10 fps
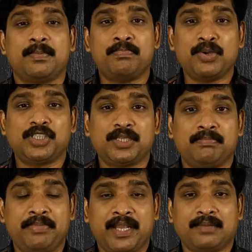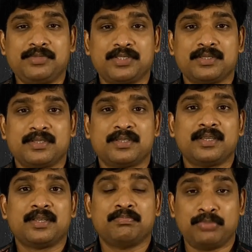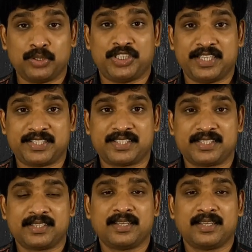Bush becomes bushes.